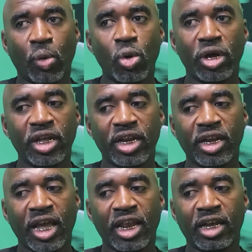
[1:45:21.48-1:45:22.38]
born
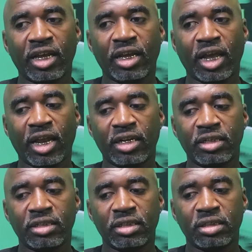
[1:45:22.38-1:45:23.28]
in it and
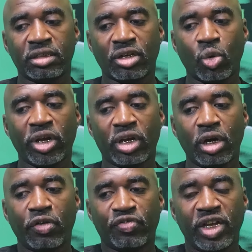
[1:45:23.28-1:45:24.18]
and so
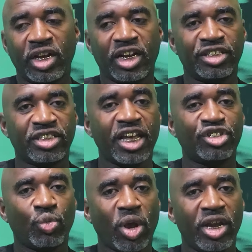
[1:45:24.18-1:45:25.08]
engulfed in it and
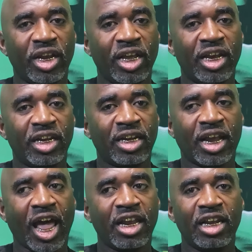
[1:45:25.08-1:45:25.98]
saturated in
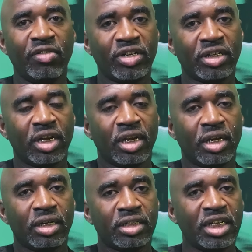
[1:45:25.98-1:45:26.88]
it that I didn't even
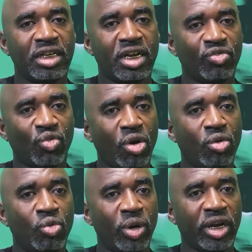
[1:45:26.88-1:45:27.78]
see nothing
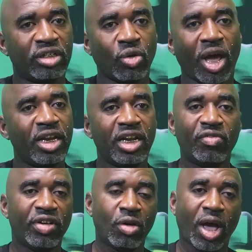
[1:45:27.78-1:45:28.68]
wrong with it. So I
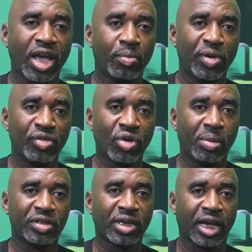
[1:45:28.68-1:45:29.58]
didn't even know I had been
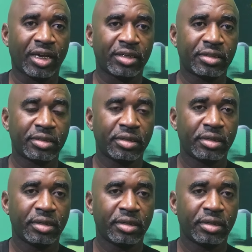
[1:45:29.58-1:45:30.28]
traumatized.